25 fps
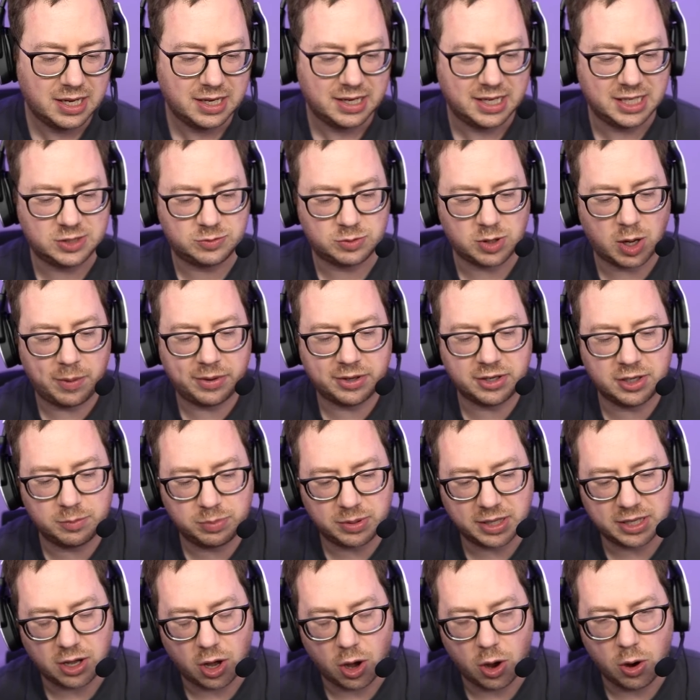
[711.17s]
He's probably gonna
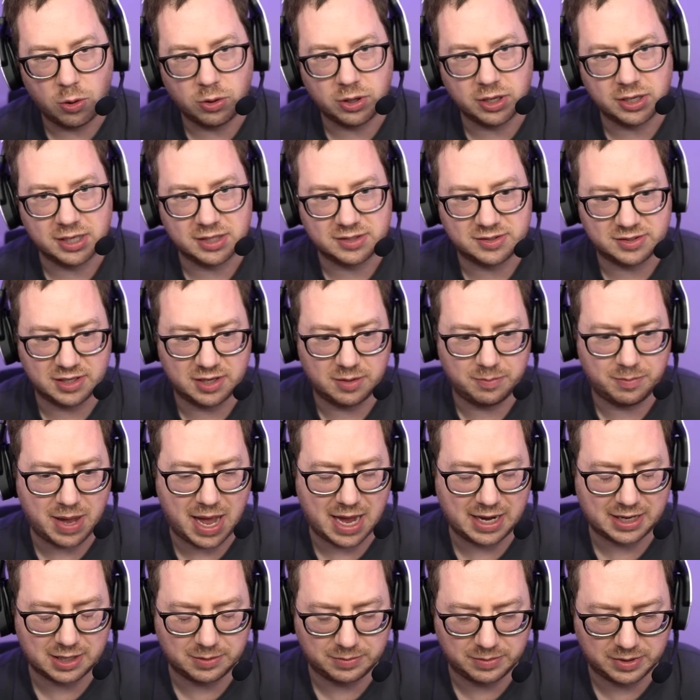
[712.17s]
play Odin and send it
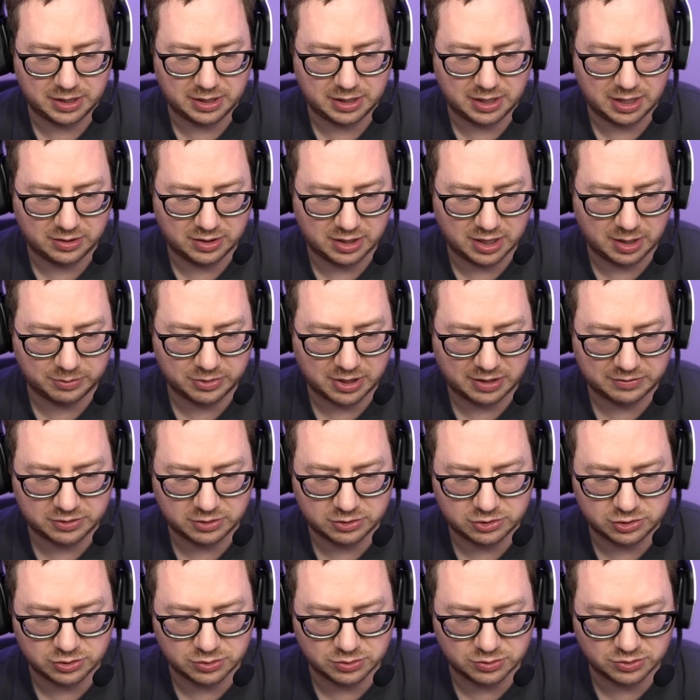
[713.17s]
back at me and then I'm gonna have to
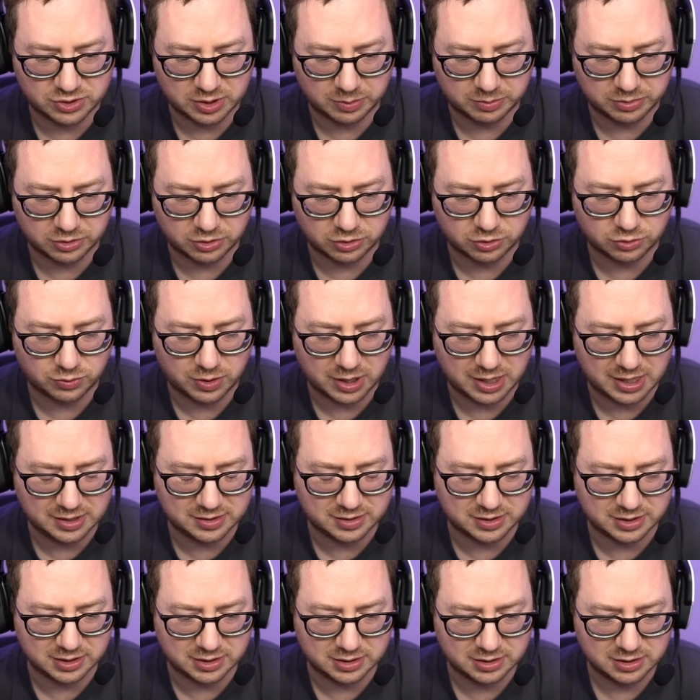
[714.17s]
do something
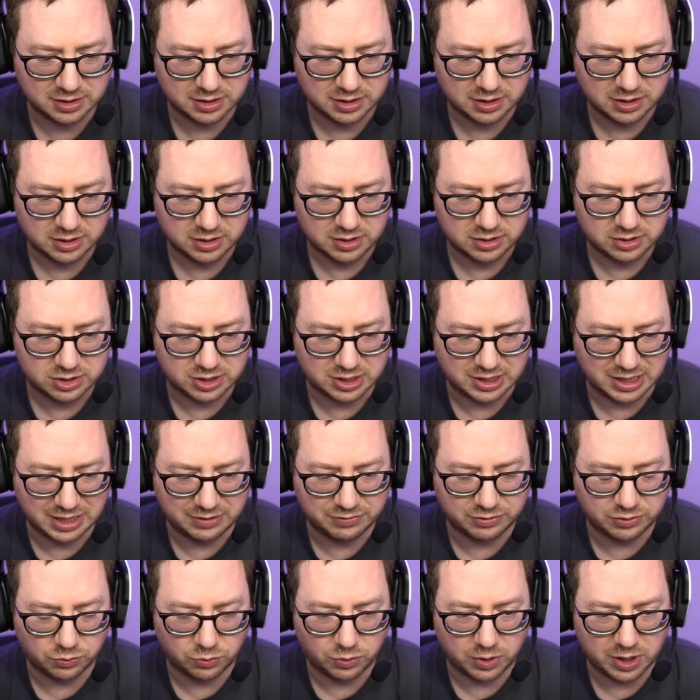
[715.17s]
crazy to
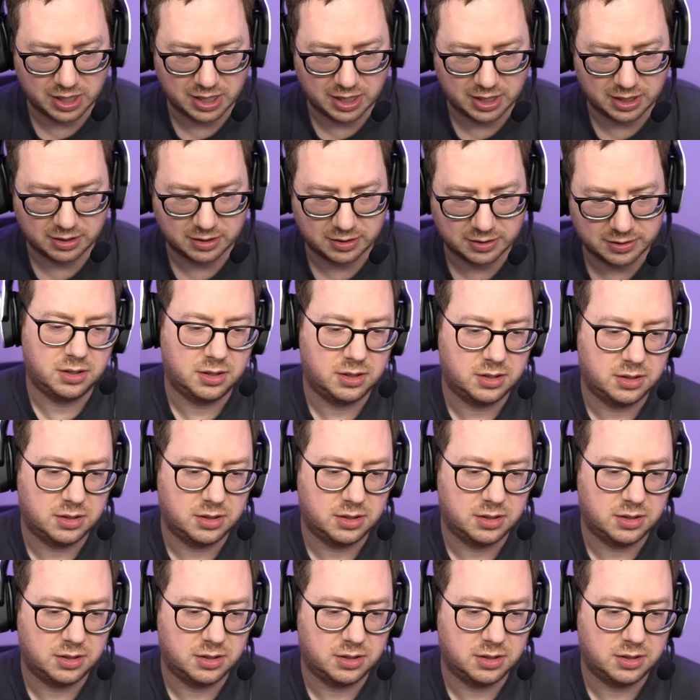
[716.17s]
even win.